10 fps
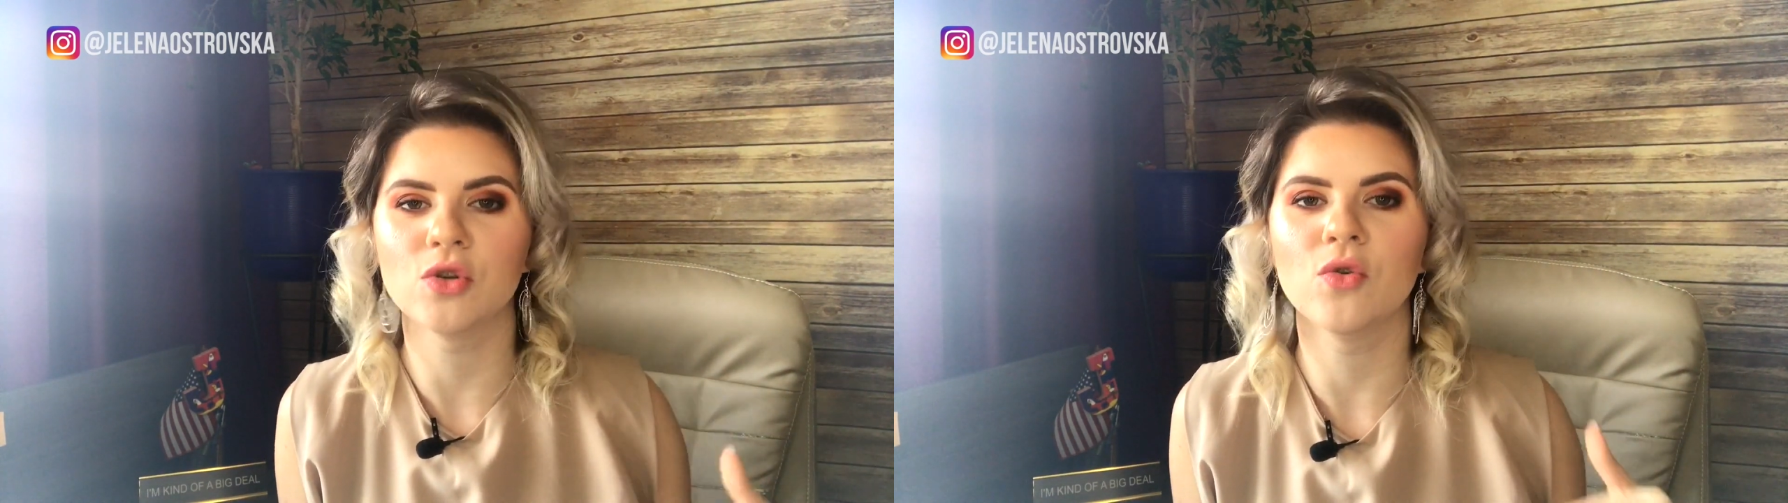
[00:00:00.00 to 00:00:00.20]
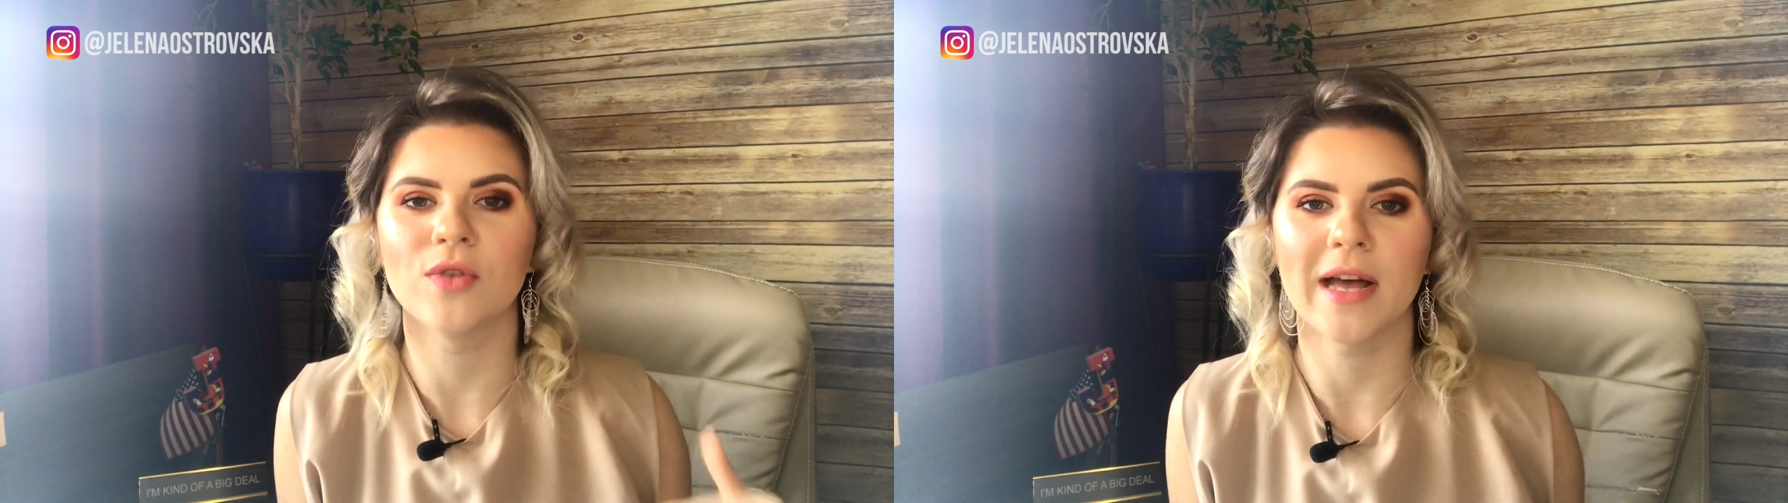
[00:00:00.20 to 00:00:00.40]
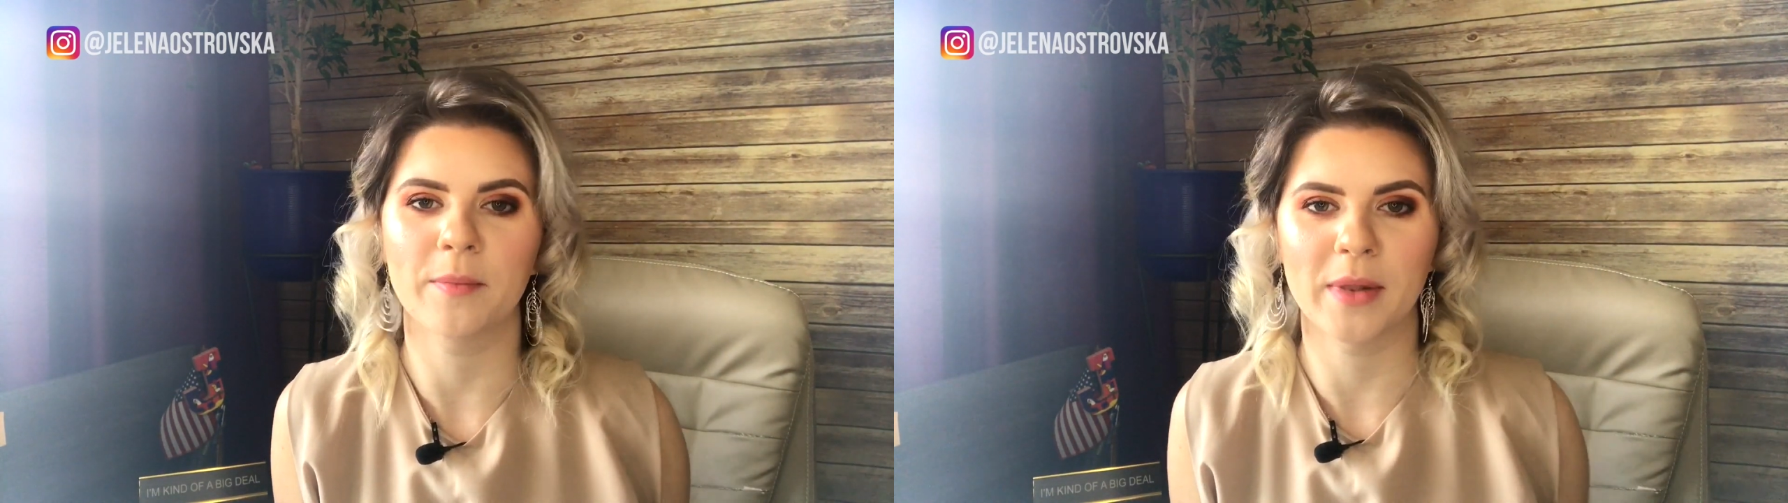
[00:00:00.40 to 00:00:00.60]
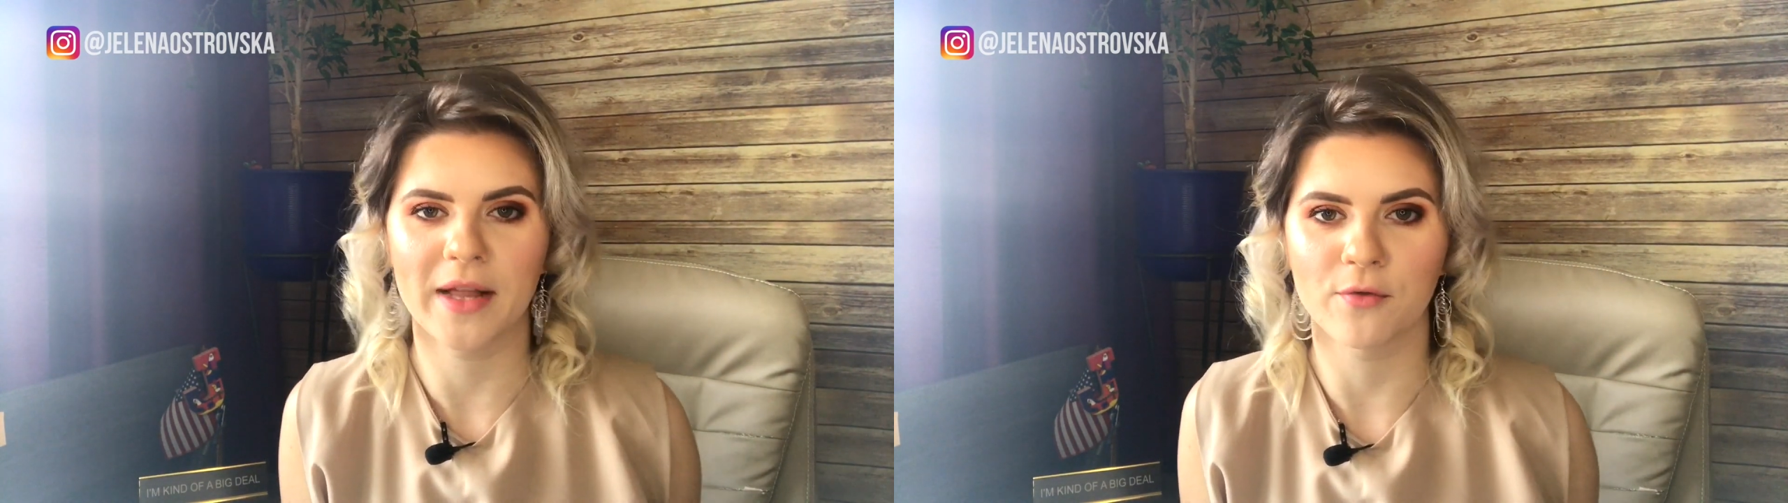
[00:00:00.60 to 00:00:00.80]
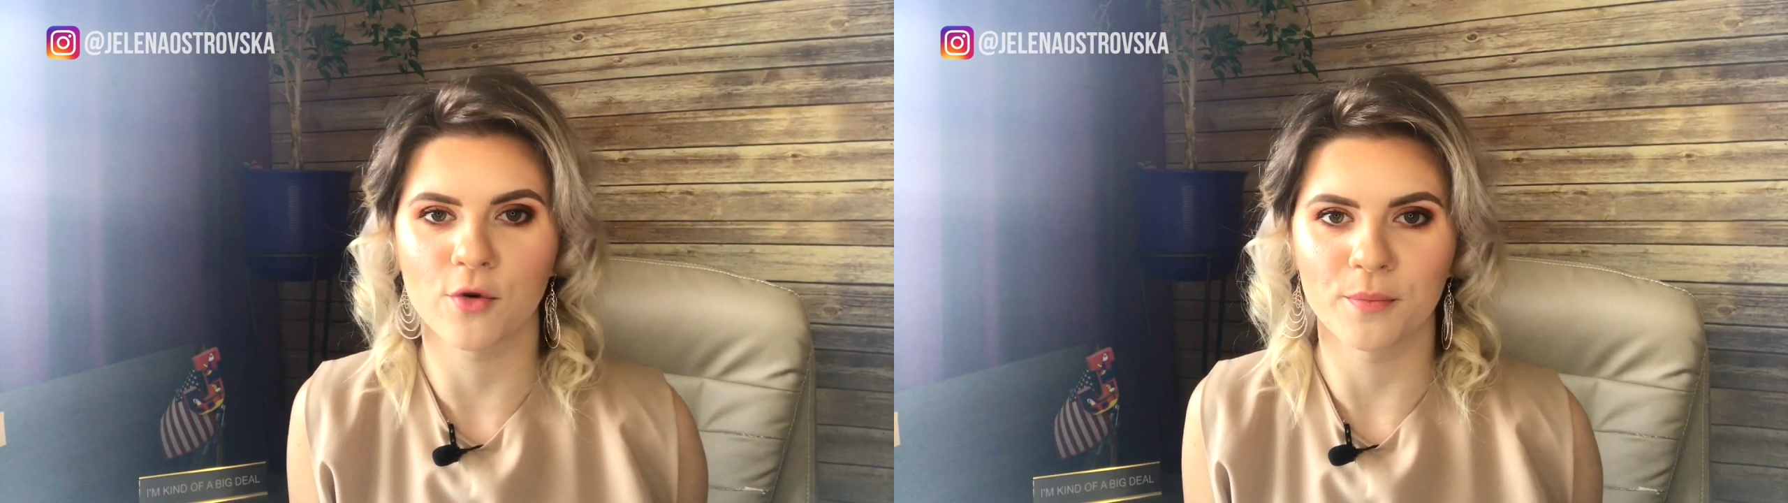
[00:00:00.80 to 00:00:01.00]
to that
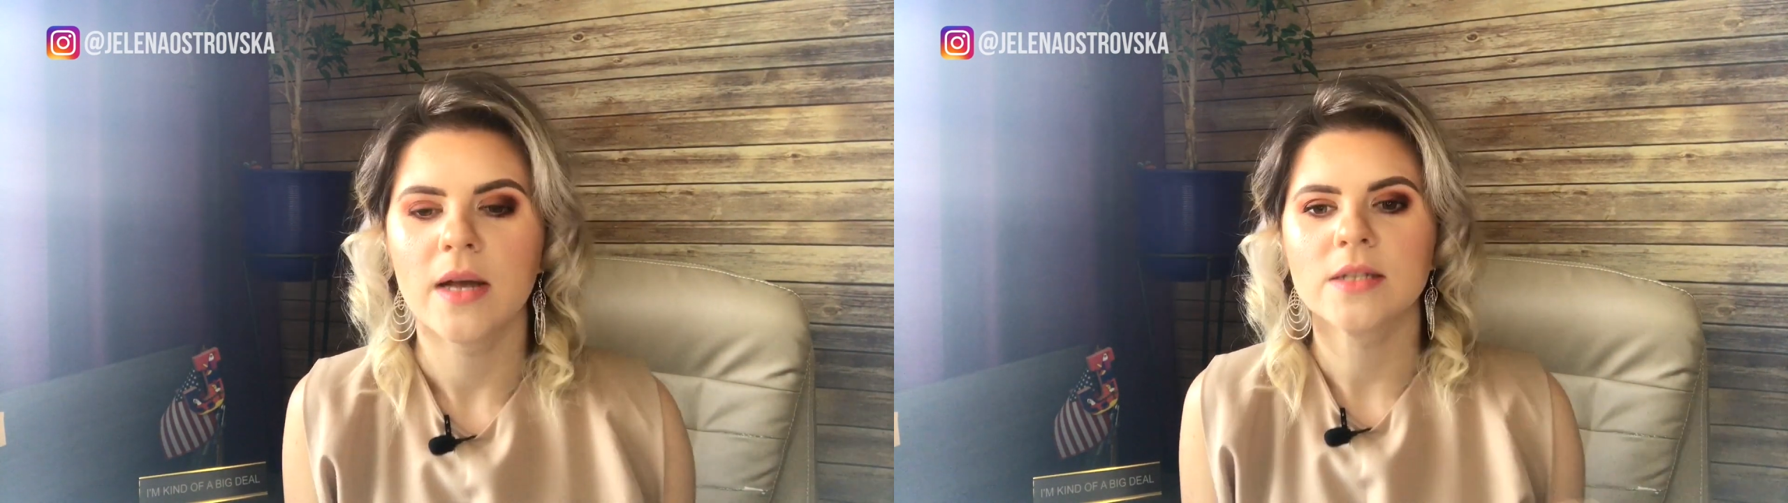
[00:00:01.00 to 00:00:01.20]
platform.